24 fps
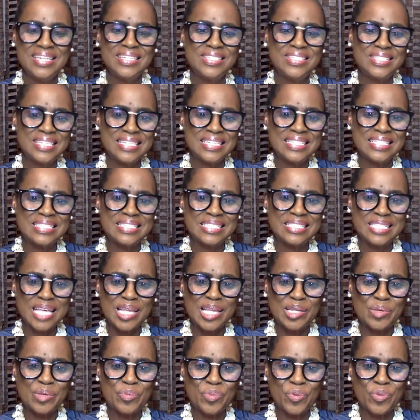to
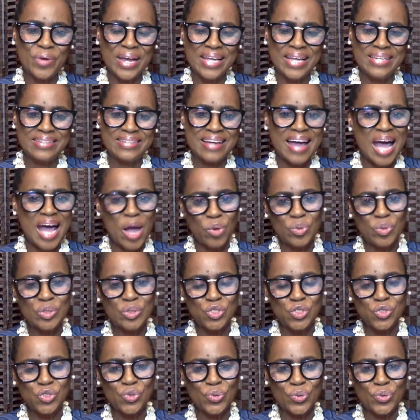celebrate our
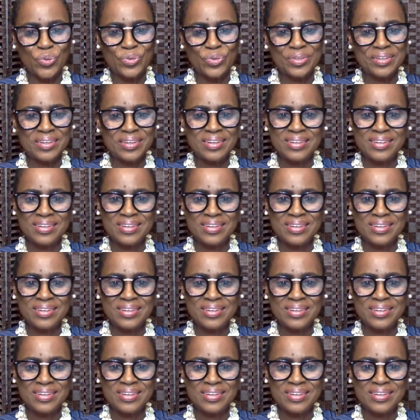truth,